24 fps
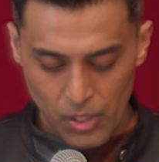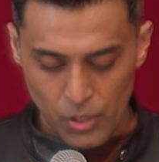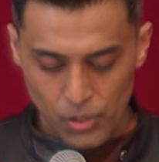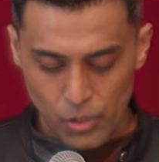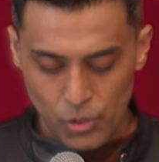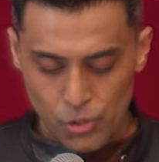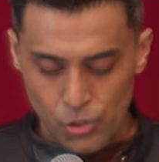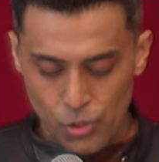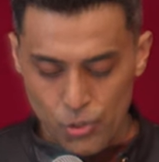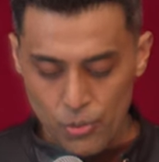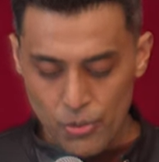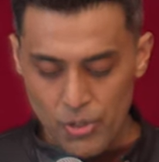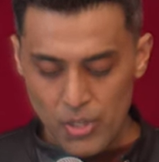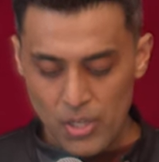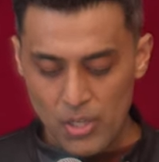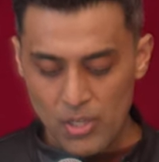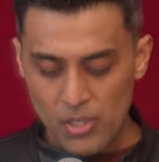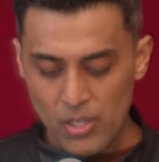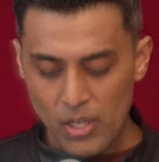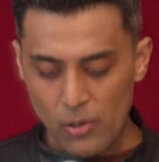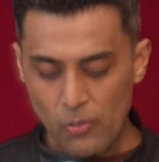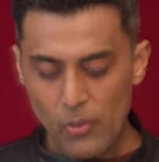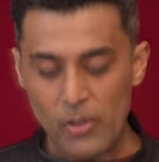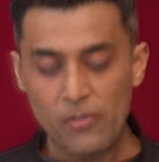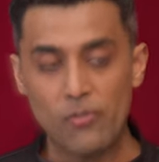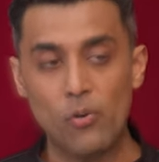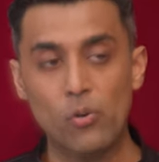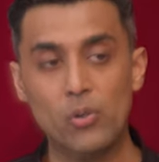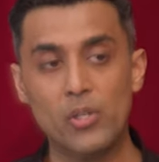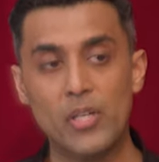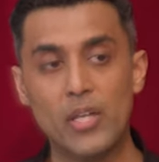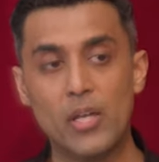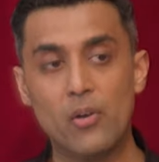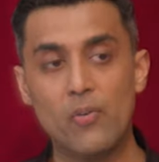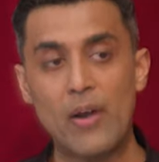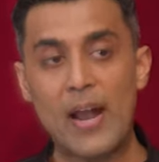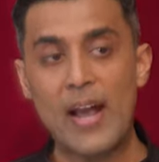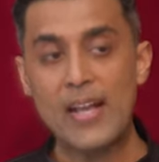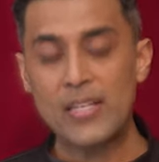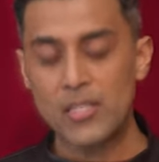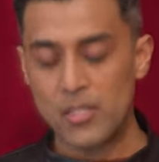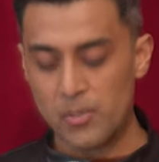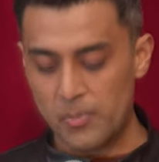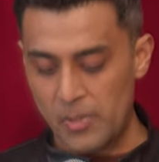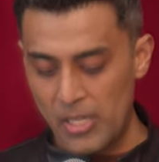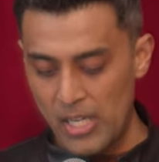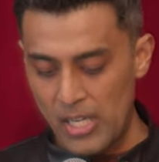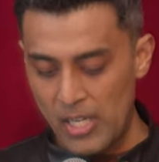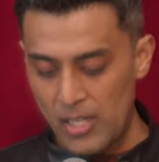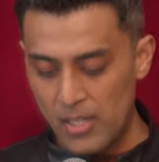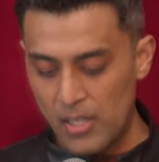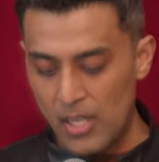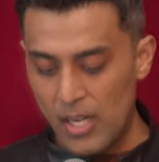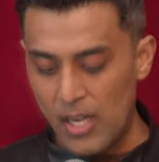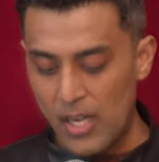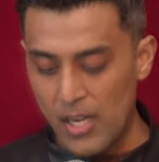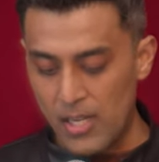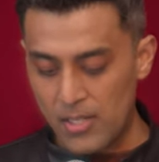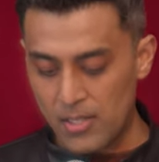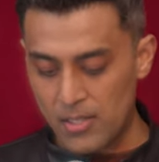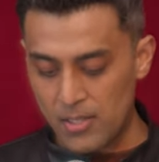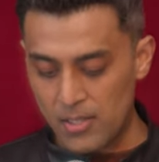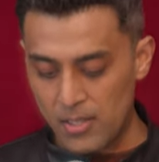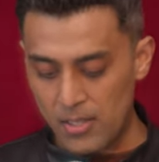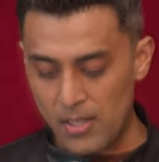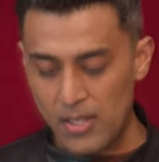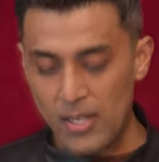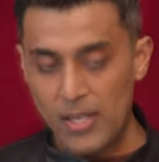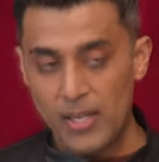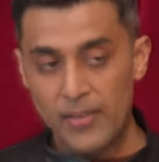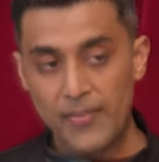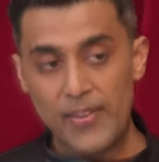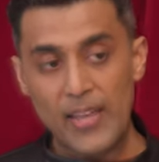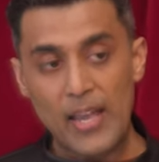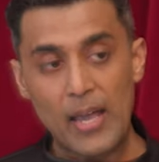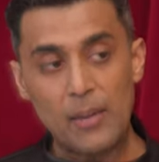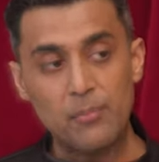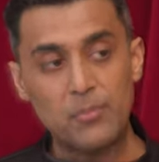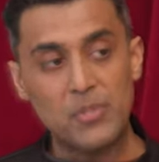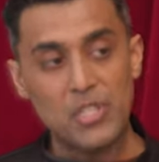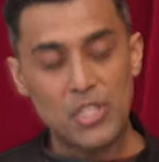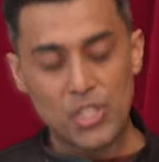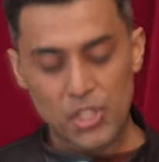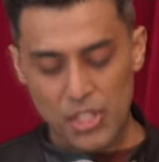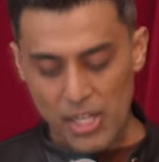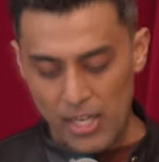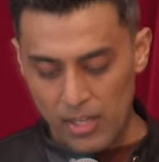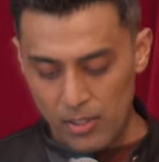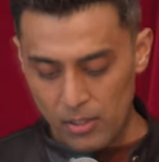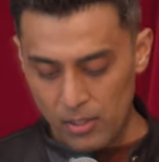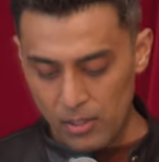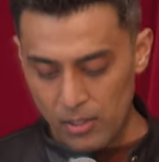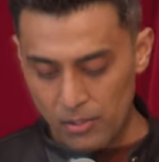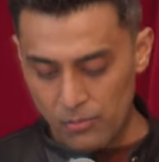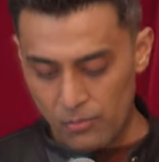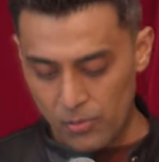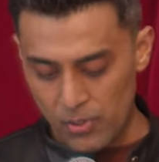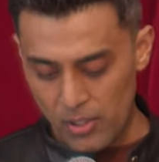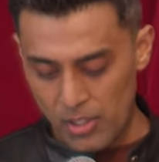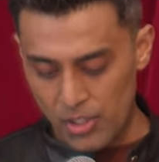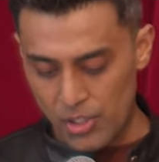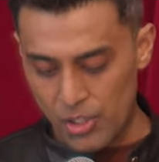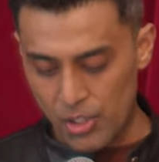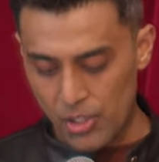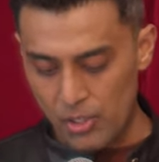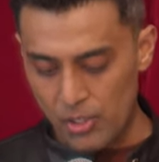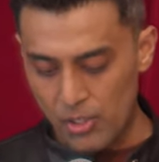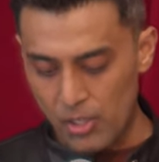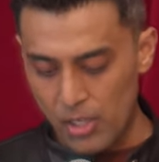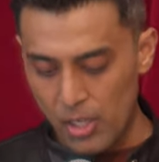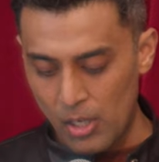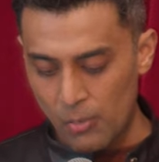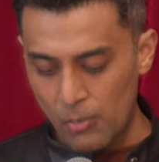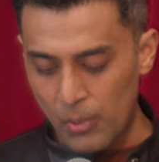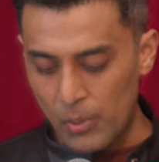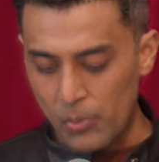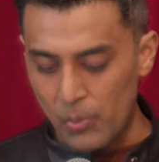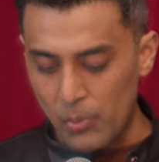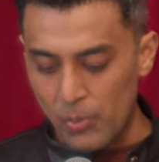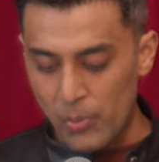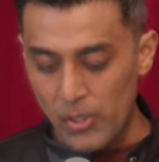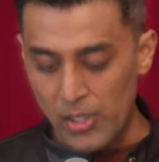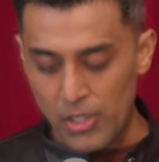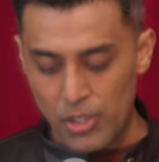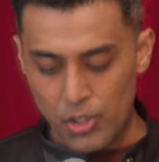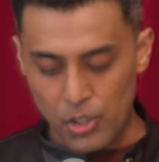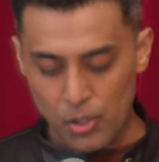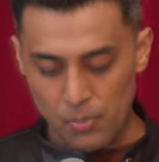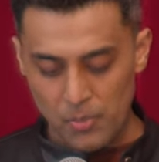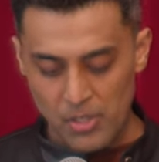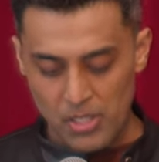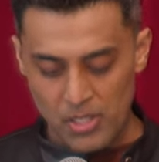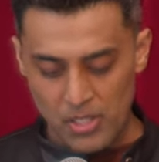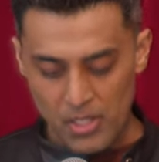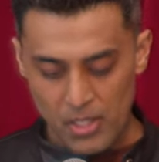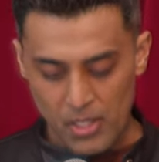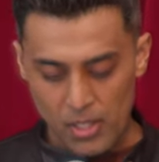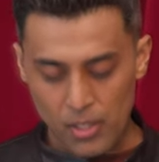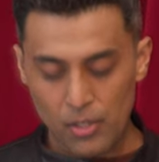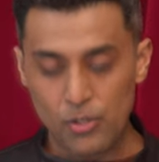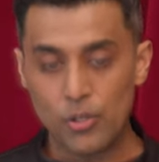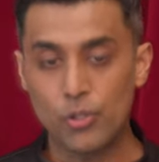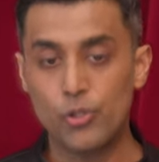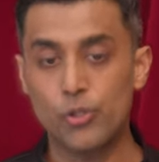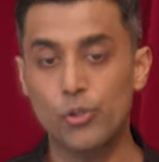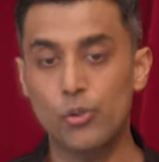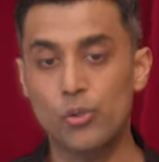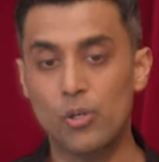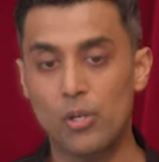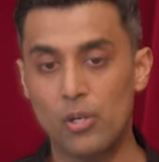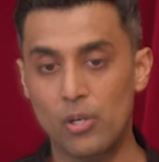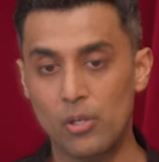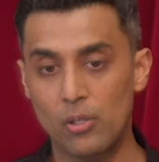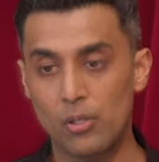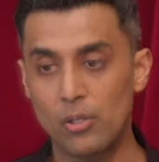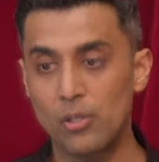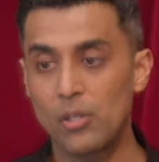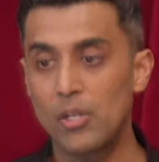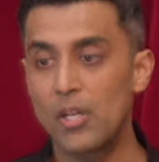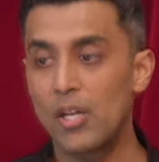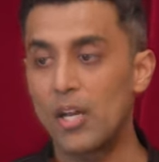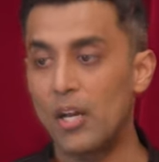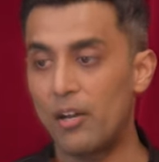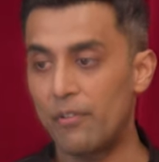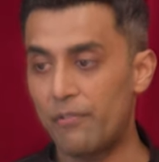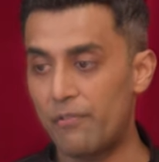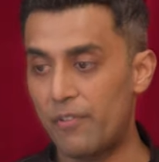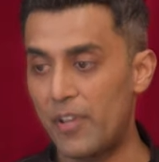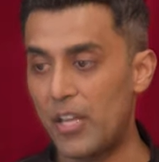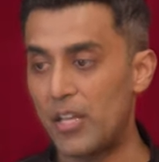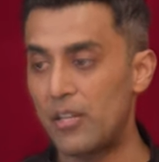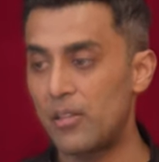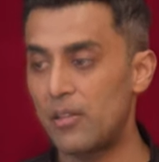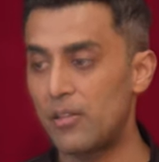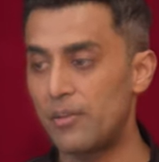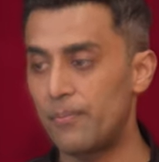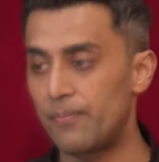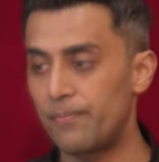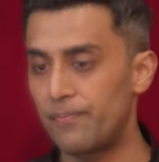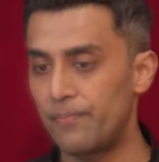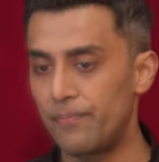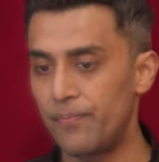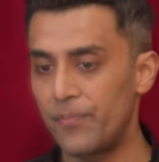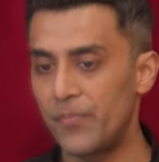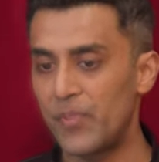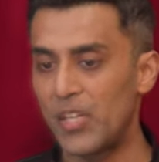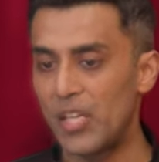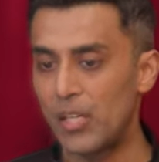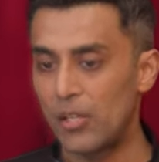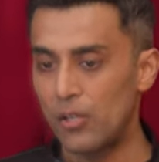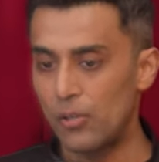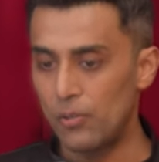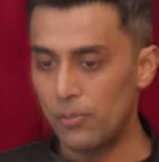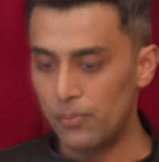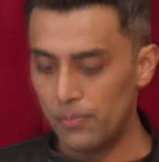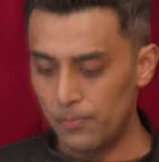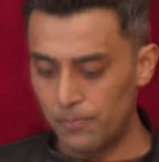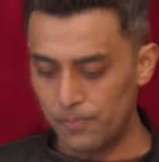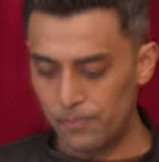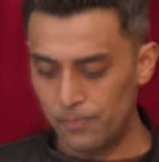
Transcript: The truth is that we've only grasped the husk, the empty shell of religion, but we really should be seeking the true kernel of faith. Thank you.